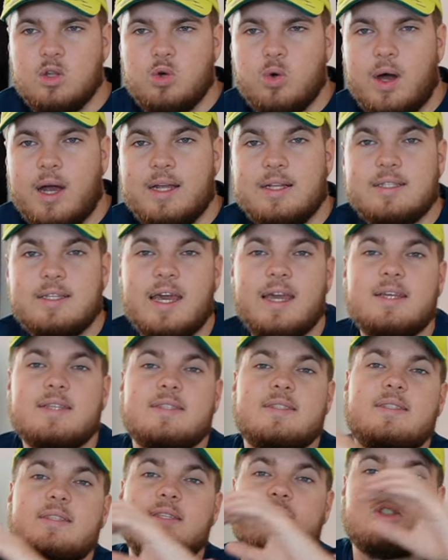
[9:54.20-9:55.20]
UI
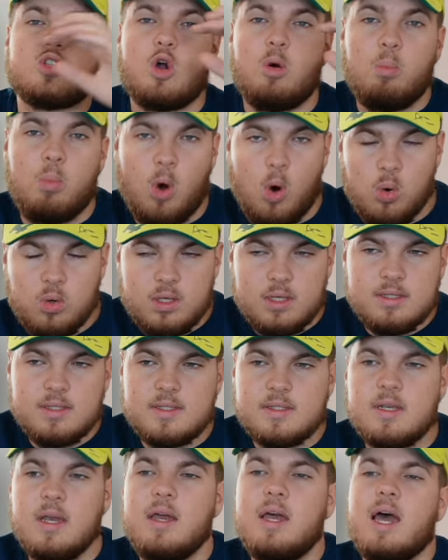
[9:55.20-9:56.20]
takes these
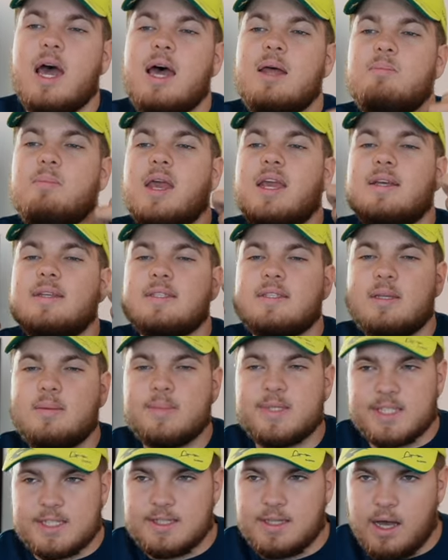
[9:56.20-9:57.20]
components and makes them
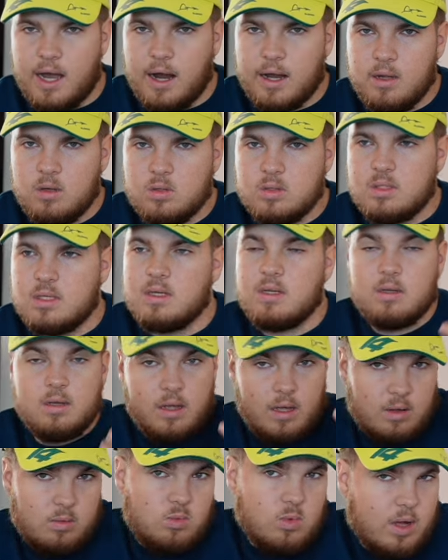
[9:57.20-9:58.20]
styled
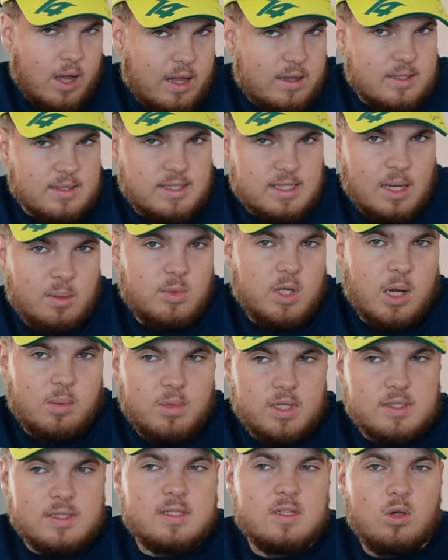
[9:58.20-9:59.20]
at the same time
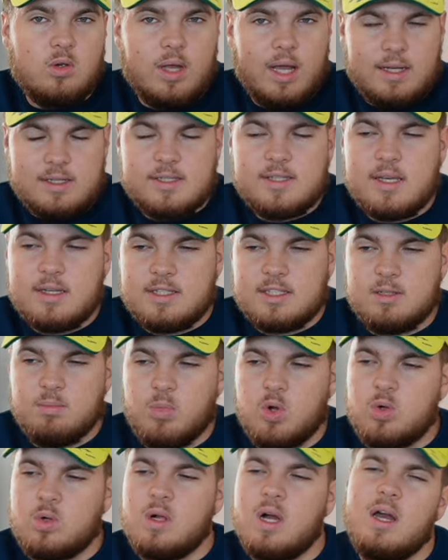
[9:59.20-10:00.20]
it's still
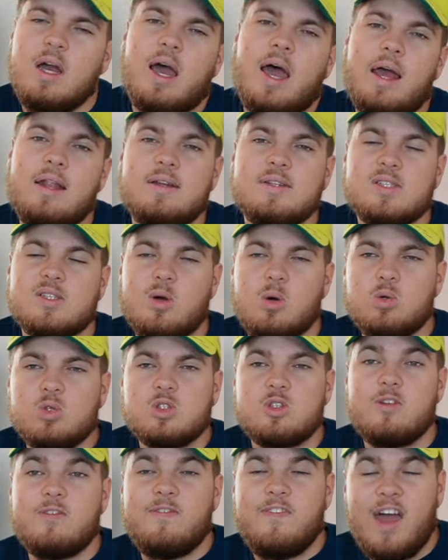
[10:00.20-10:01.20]
accessible, and it's
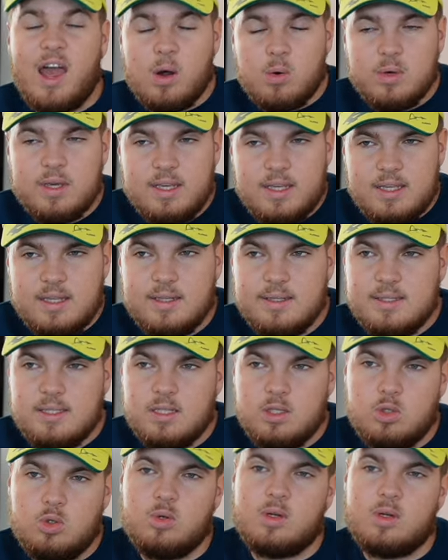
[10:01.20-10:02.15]
also very easy to